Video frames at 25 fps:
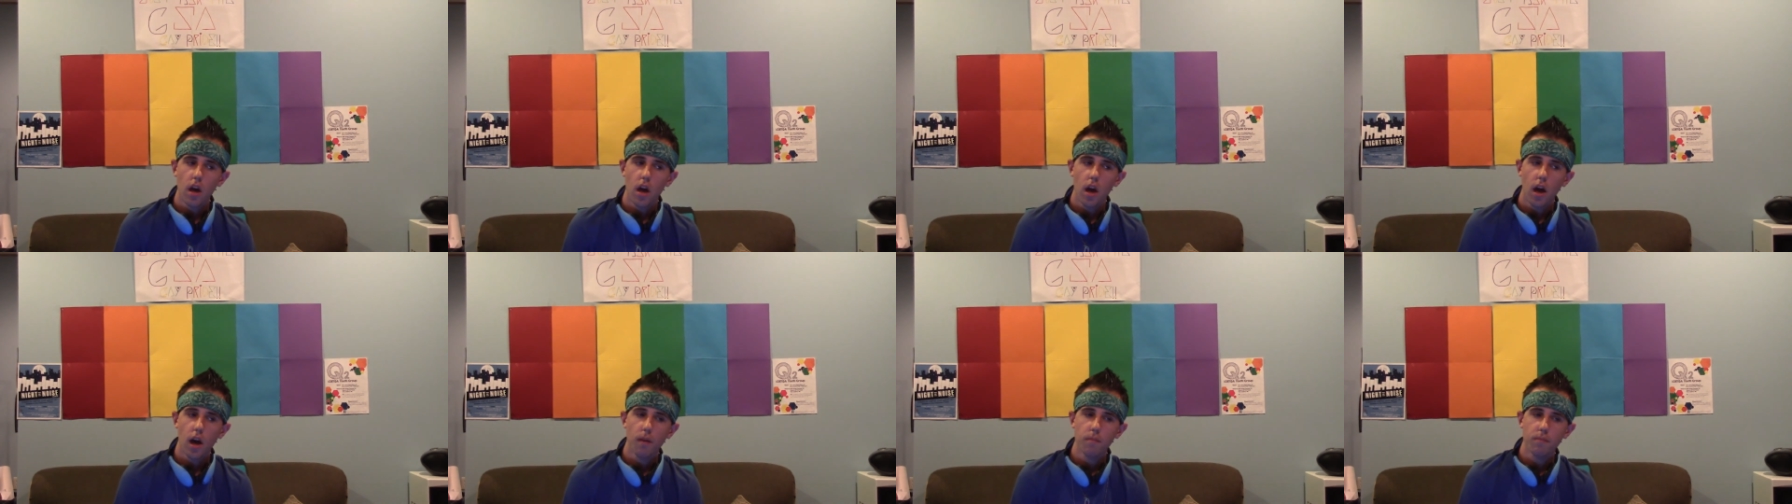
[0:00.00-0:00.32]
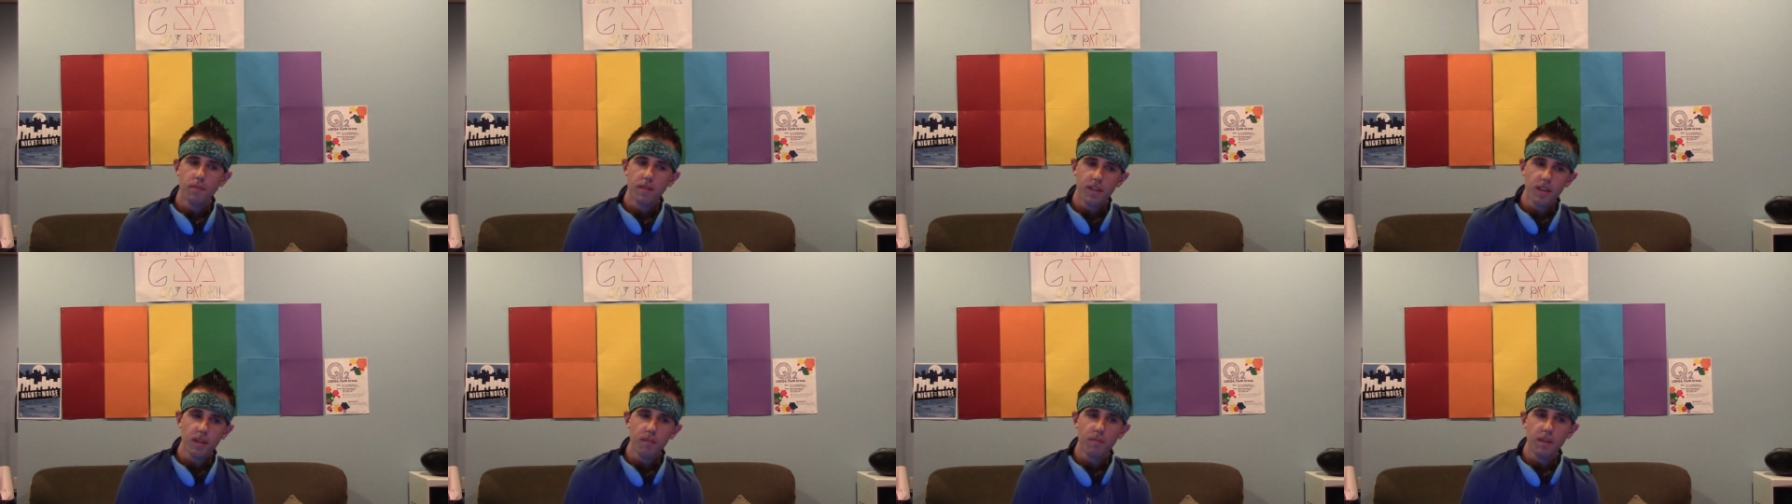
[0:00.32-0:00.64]
um,
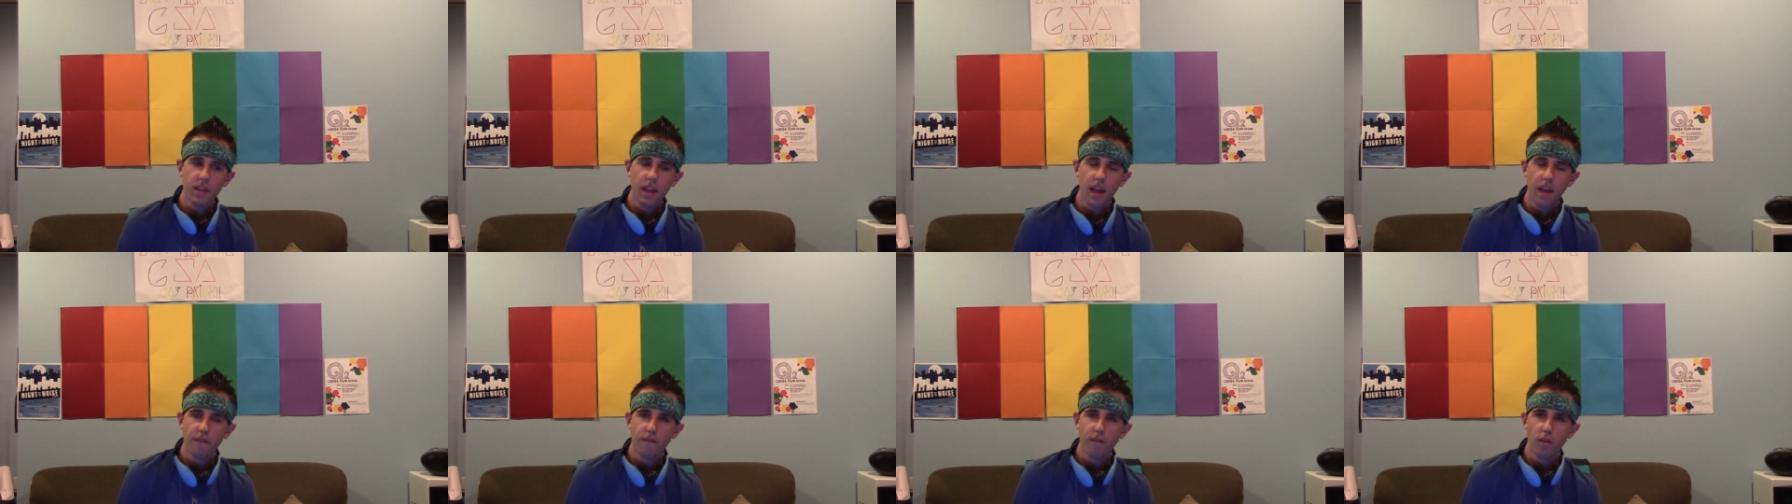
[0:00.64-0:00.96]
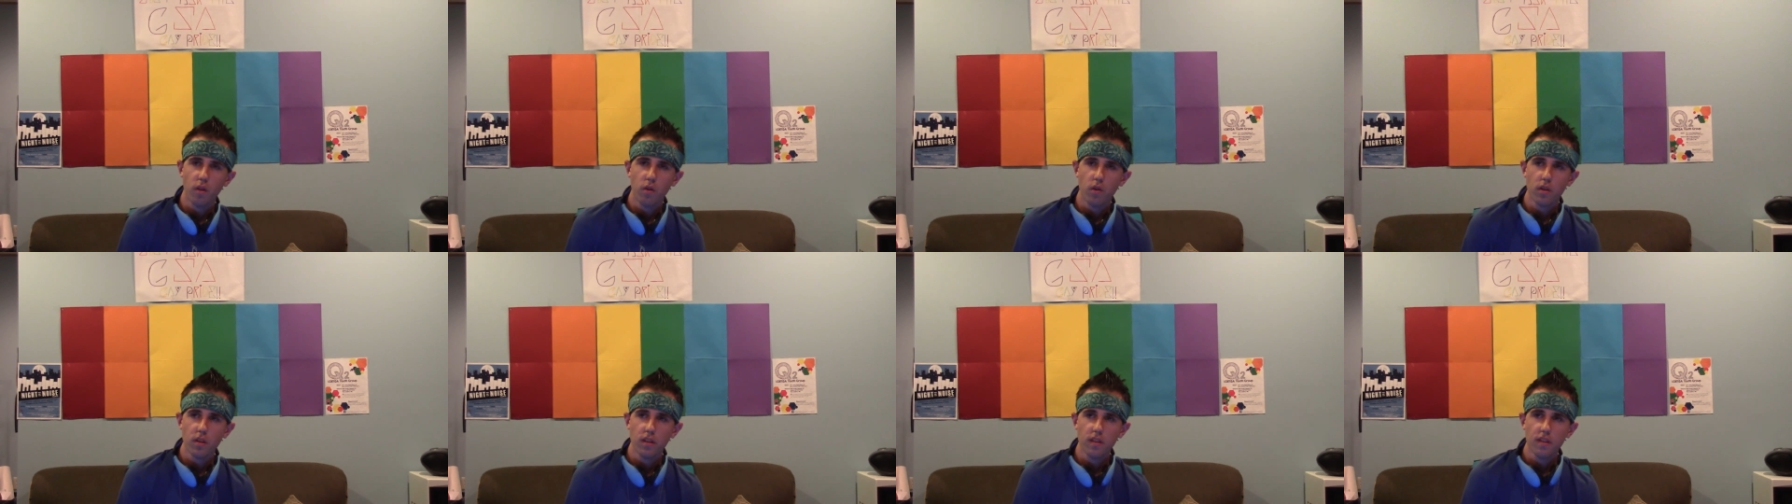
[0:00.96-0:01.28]
sleeping
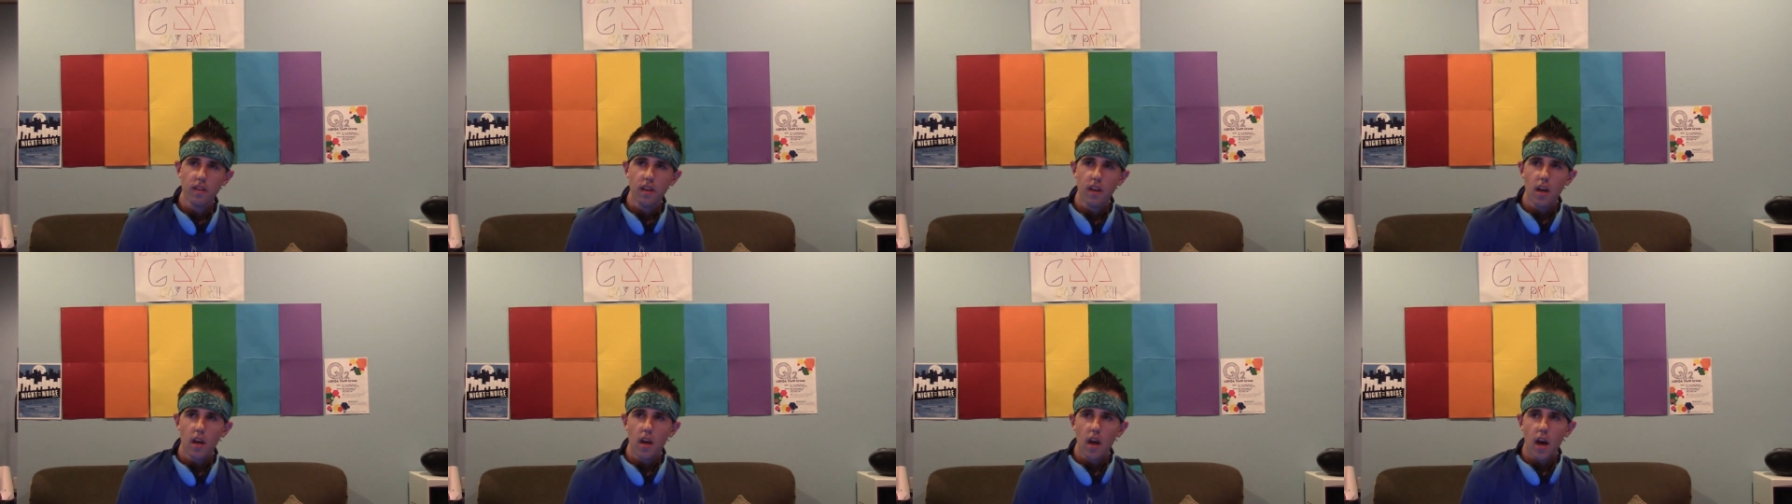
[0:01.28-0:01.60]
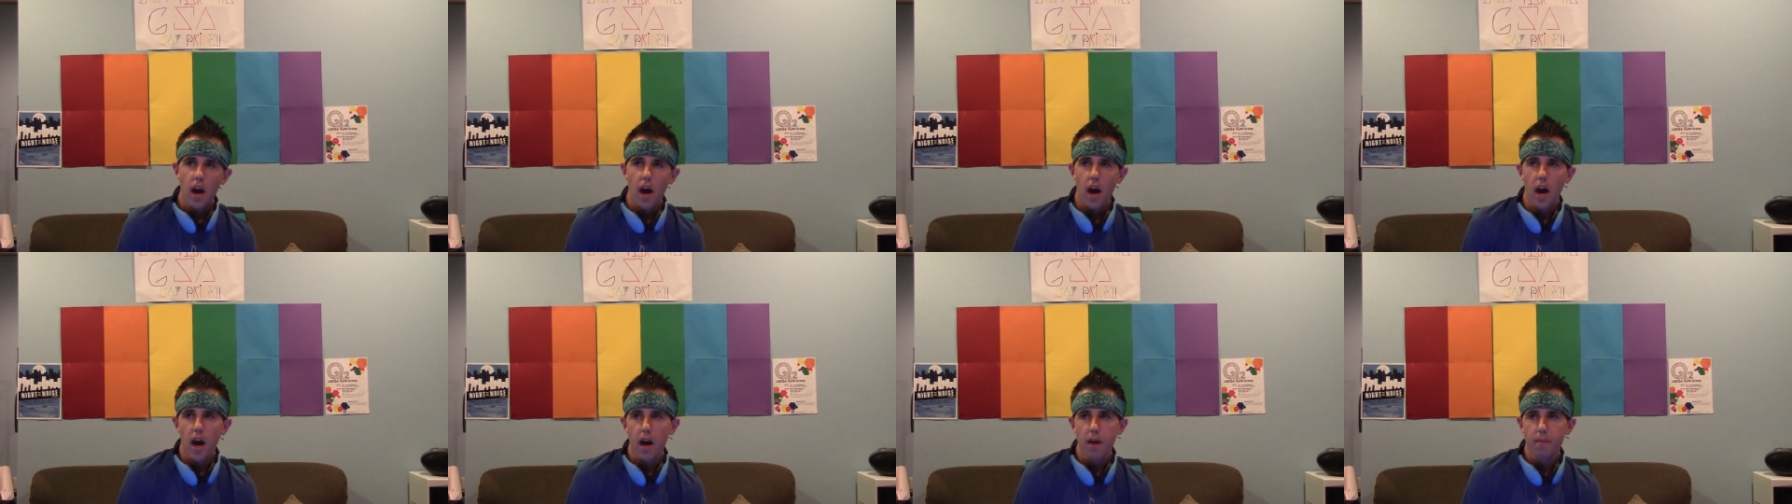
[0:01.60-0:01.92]
headphones,
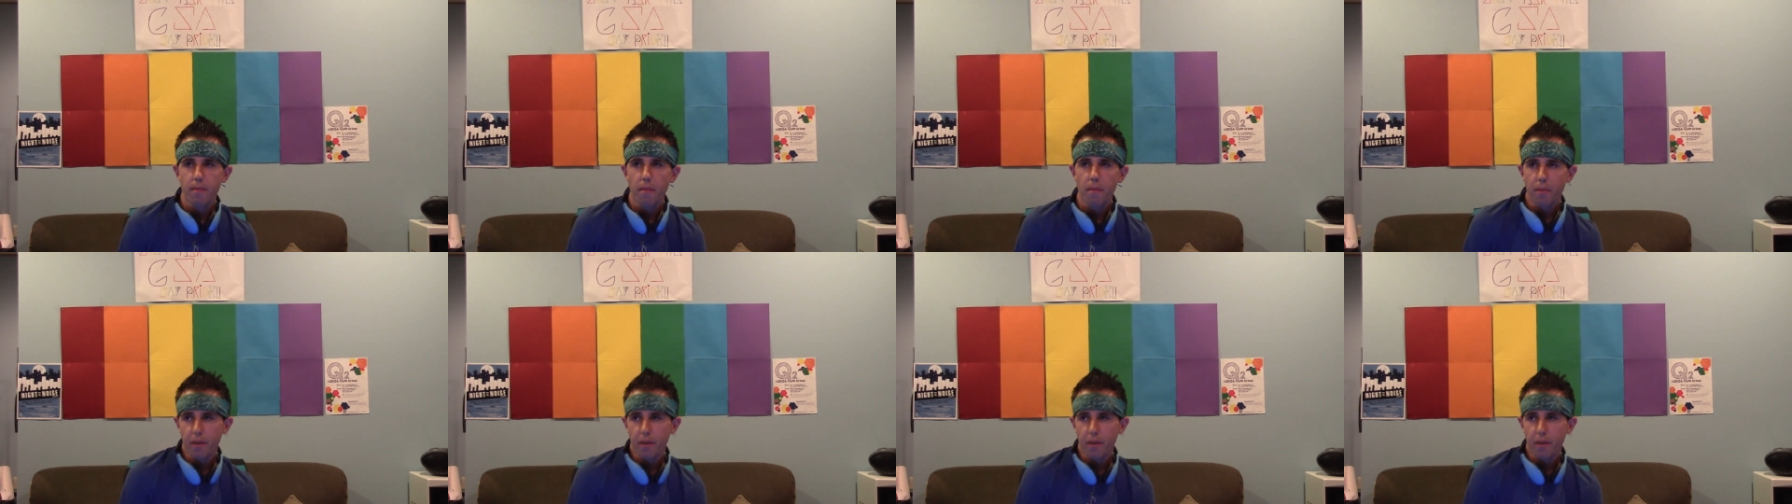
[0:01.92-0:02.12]
um,